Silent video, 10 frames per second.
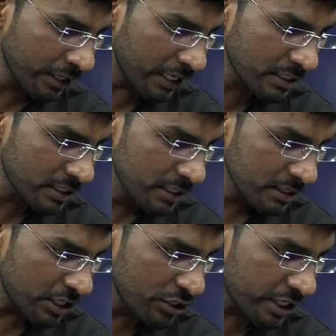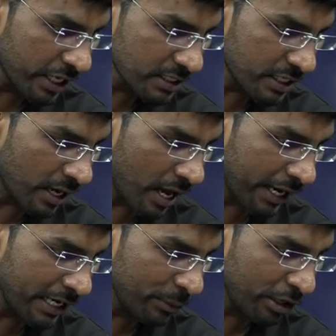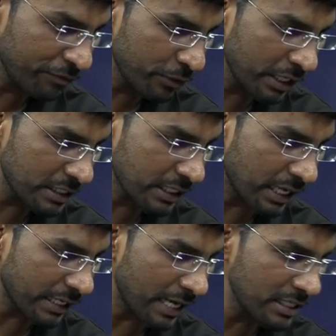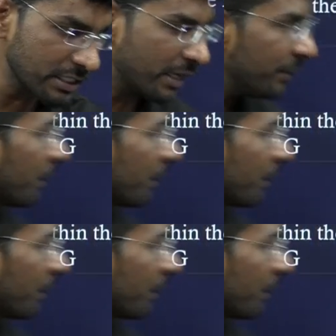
Yes, Sanjay, Sana, any one of you guess the correct answer?